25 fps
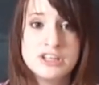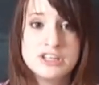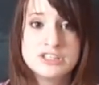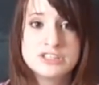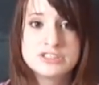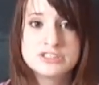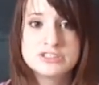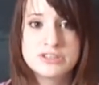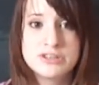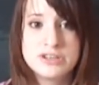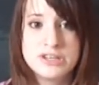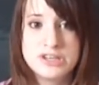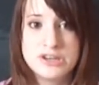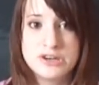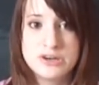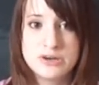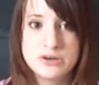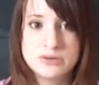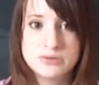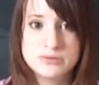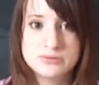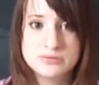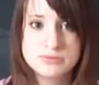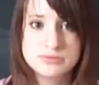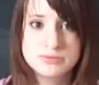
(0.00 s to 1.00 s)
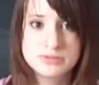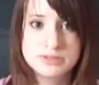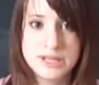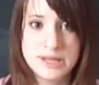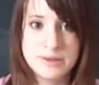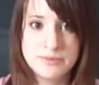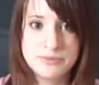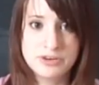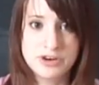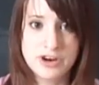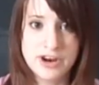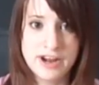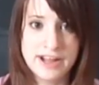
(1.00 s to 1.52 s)
So, you know,
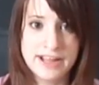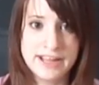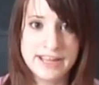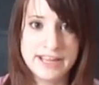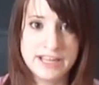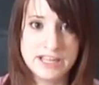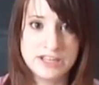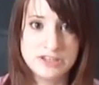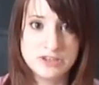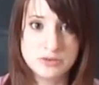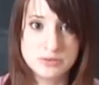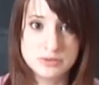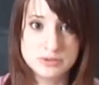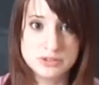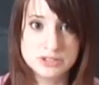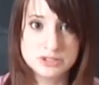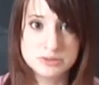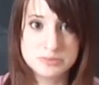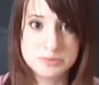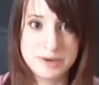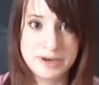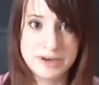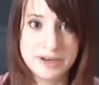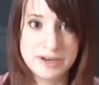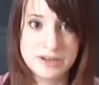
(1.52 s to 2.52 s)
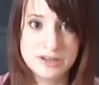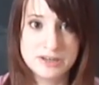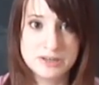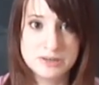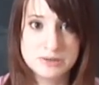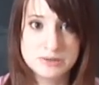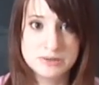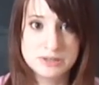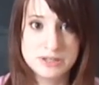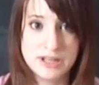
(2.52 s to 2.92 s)
keep trying and don't despair